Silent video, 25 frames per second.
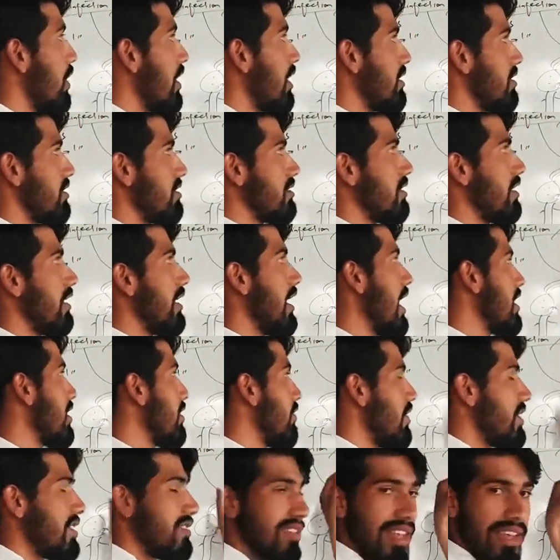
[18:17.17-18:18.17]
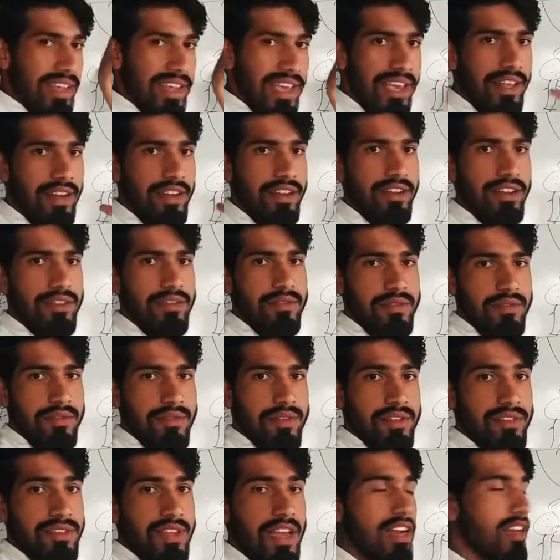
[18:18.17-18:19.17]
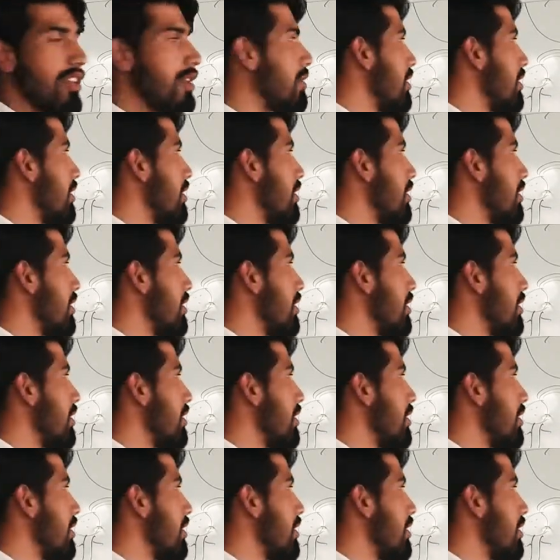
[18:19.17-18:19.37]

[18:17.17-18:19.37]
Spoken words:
again inside the body?